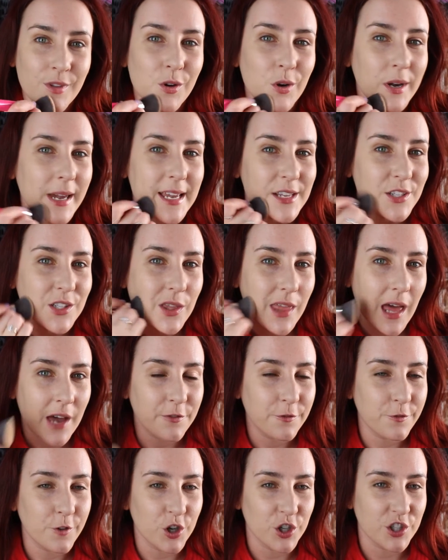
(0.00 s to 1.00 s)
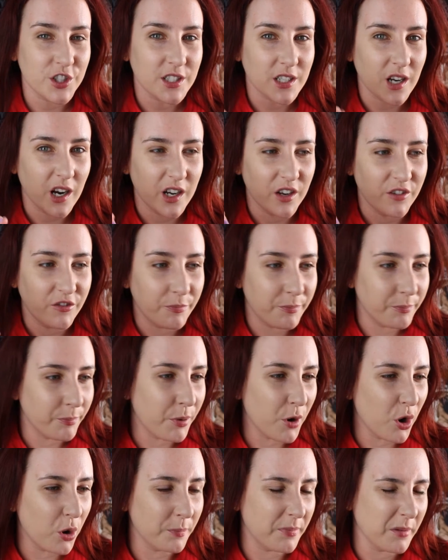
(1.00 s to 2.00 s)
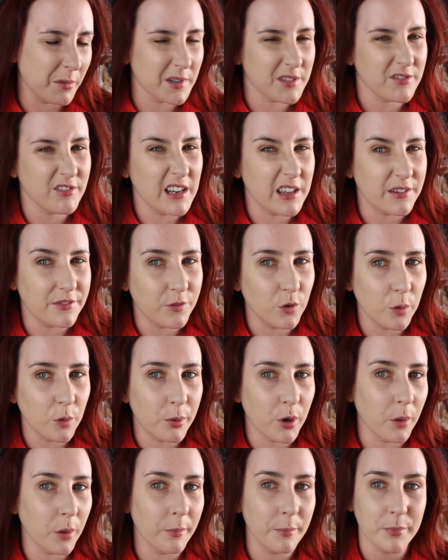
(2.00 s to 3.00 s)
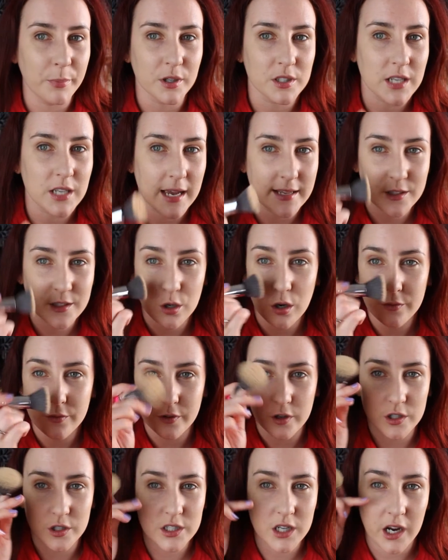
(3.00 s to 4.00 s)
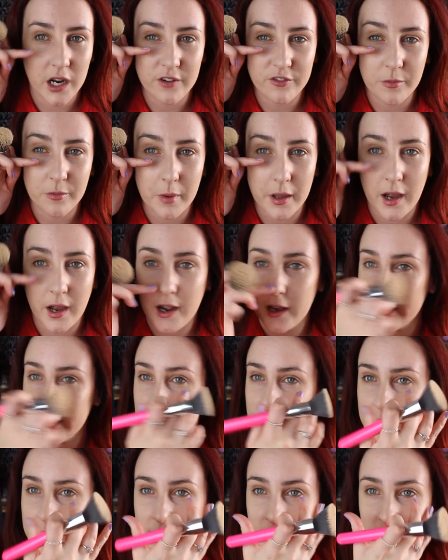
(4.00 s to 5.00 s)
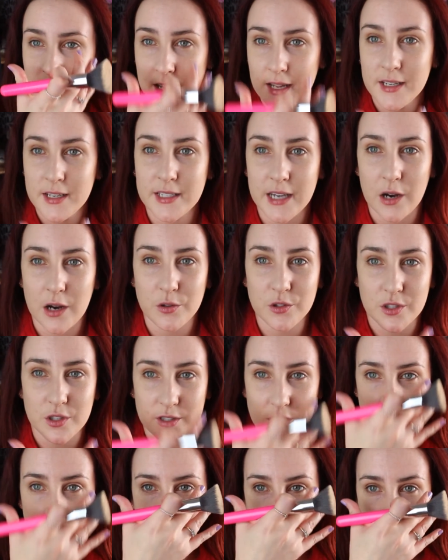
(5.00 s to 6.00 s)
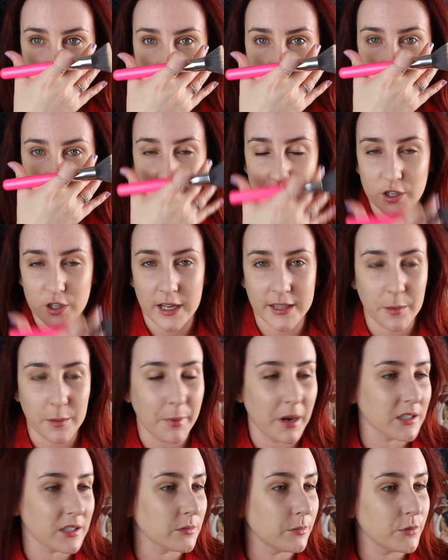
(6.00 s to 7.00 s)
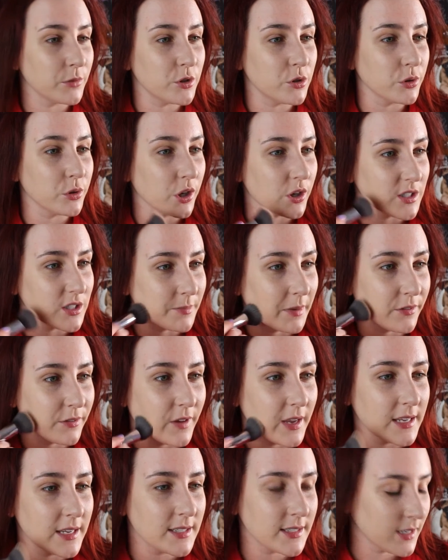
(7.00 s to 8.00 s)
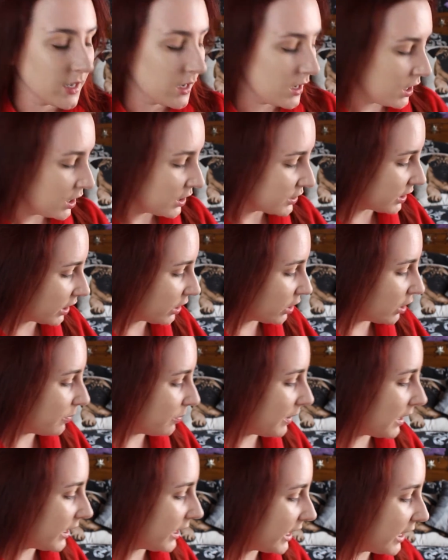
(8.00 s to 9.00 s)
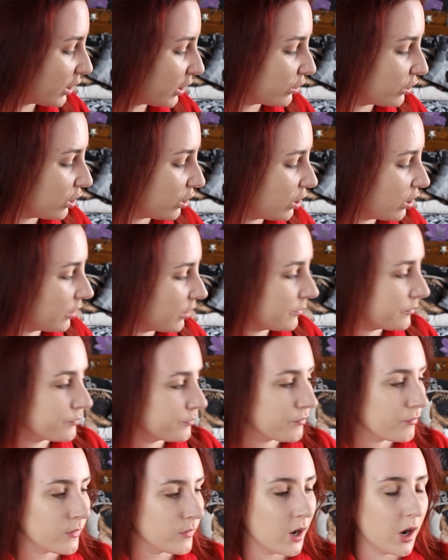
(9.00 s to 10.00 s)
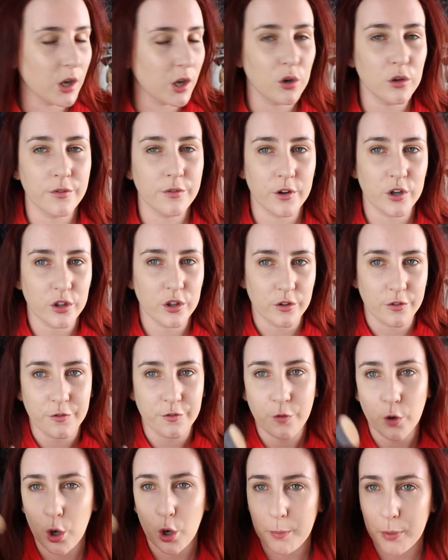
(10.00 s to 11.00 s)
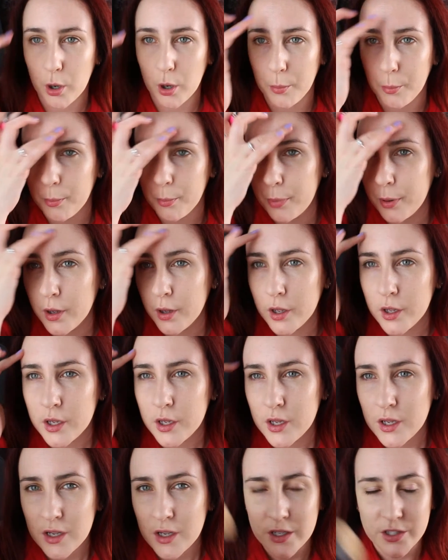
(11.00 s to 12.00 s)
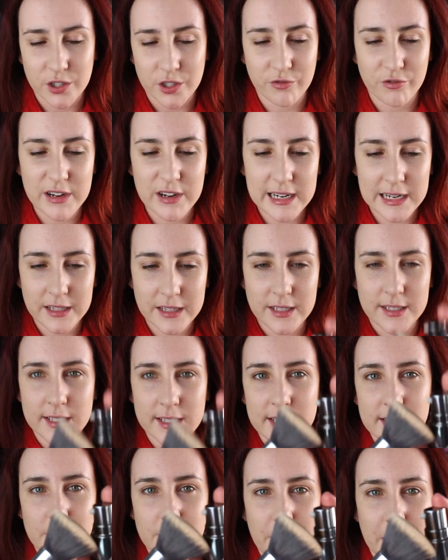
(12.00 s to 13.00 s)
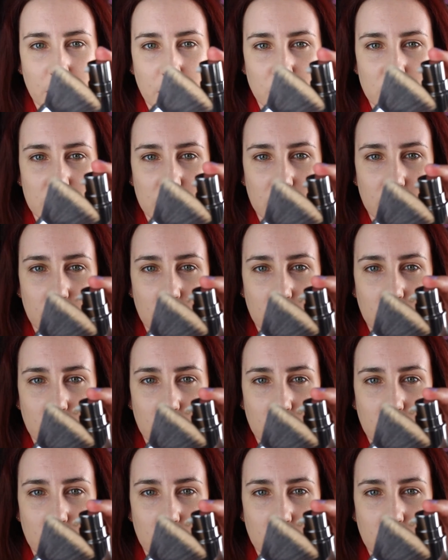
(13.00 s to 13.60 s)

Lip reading: Okay, so that first kind of pump, it wasn't really a full pump, but has covered kind of from my eyes down, so it's covered like the bottom 2/3 of my face. So I'm going to apply another, I'll go for another full pump. So really this is about,